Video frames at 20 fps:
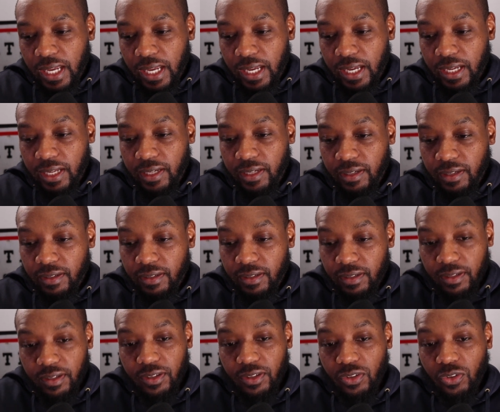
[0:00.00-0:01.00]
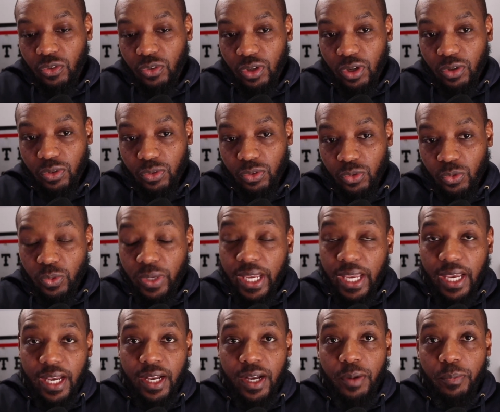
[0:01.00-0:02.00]
and you know you
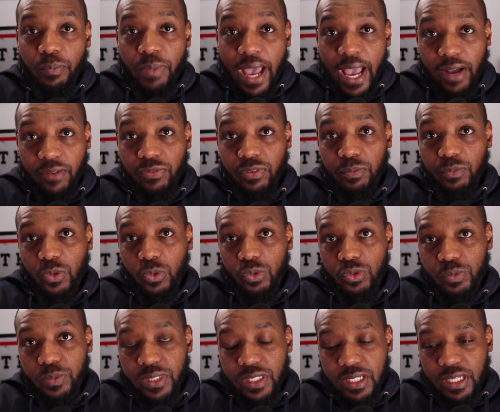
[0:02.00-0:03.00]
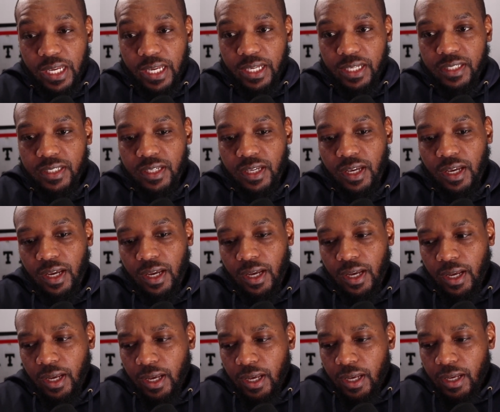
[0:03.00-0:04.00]
can't come back from those mistakes
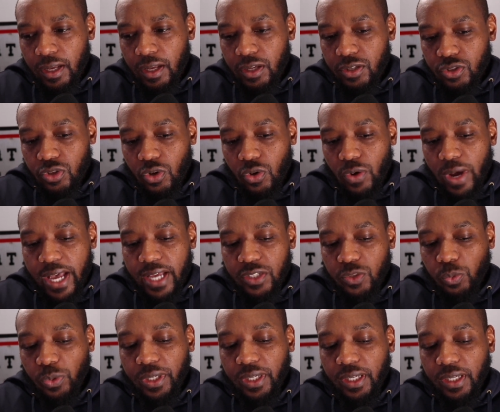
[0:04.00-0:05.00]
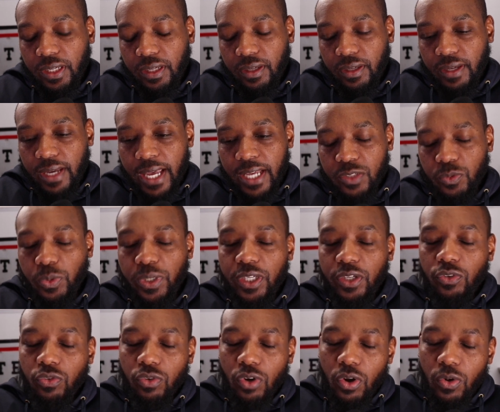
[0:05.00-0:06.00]
so as we as we
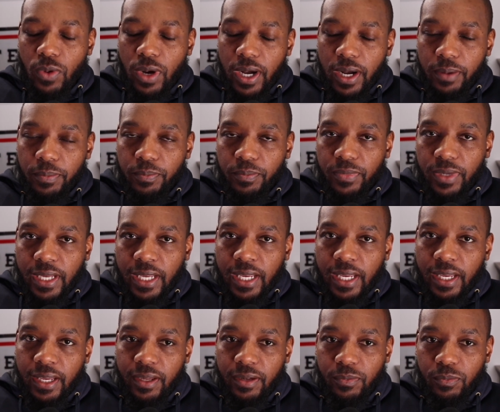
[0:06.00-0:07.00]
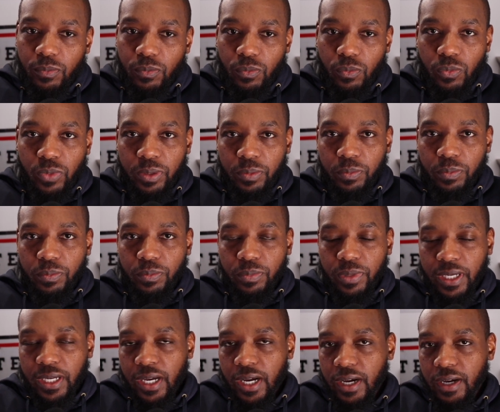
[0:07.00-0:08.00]
grow up and we
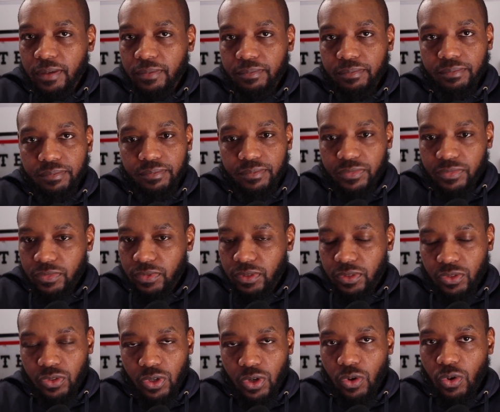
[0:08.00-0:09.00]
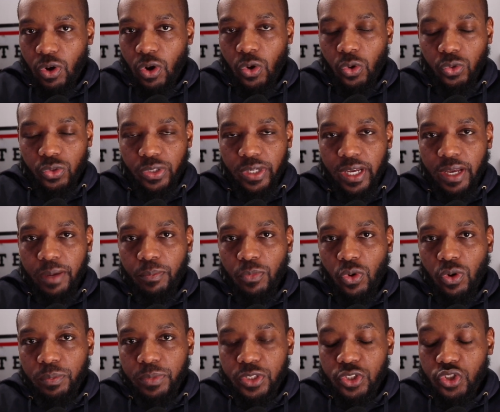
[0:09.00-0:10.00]
become you know older and
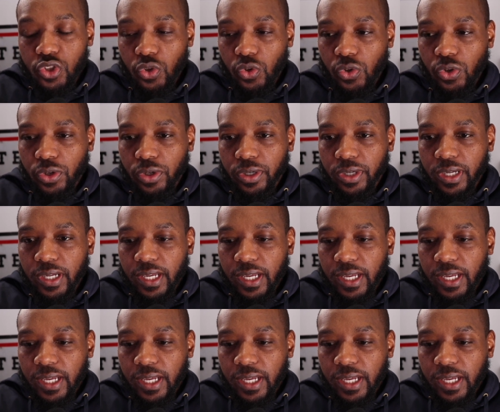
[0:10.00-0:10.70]
more mature